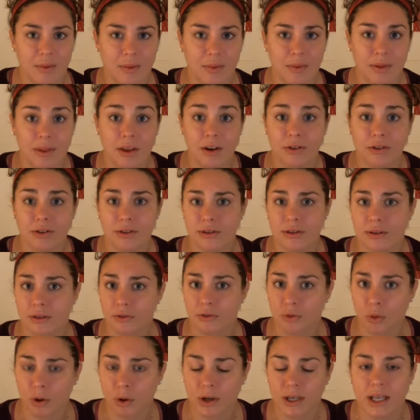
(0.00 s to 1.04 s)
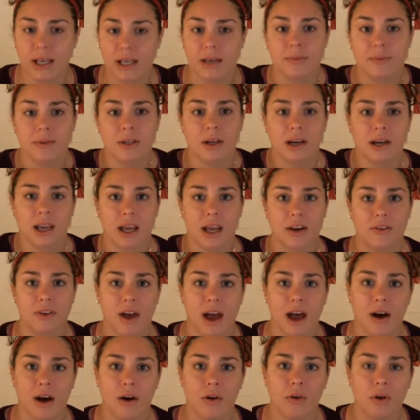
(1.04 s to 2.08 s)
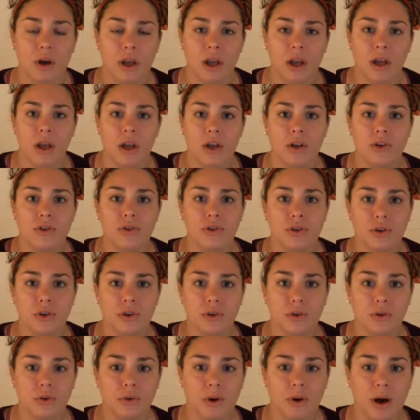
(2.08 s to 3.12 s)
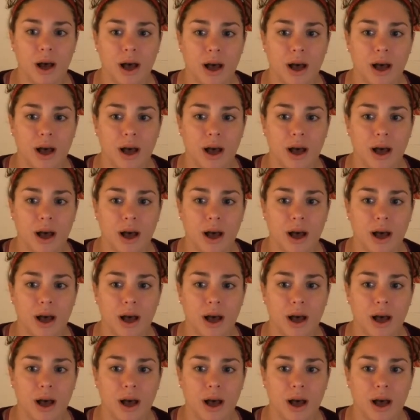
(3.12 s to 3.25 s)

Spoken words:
There's four tips on kind of how to